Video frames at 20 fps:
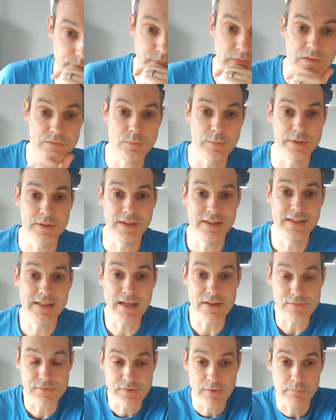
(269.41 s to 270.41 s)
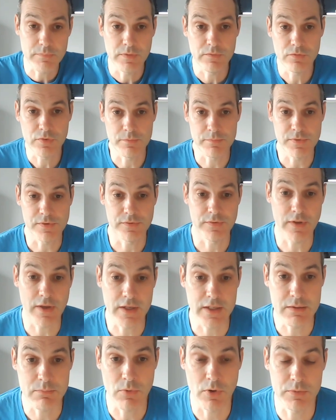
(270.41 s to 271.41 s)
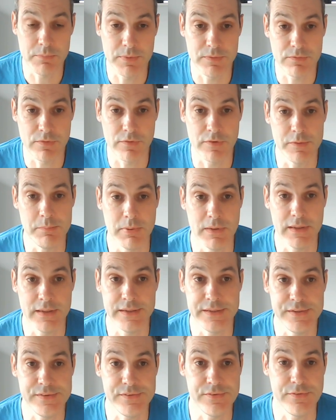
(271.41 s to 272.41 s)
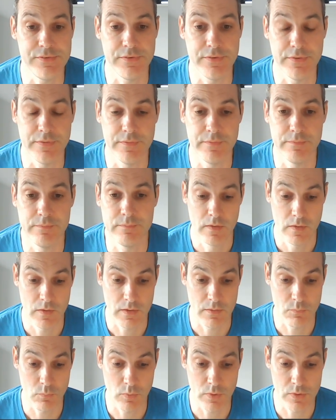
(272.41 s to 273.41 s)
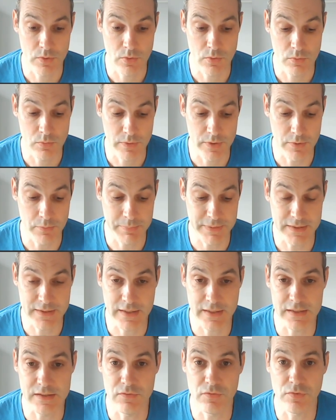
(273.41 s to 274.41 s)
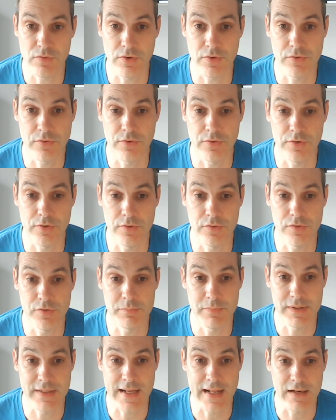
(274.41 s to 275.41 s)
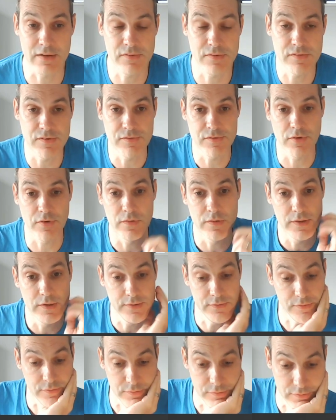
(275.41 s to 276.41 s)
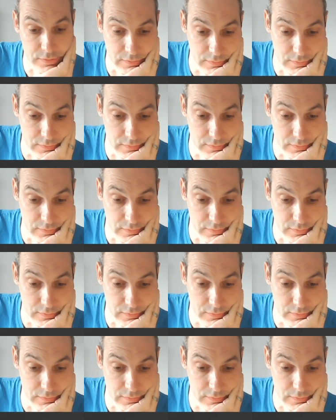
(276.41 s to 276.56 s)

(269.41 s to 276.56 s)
If we can get something from this game, I'd be very pleased. And it'll be key for us to do some analysis on this.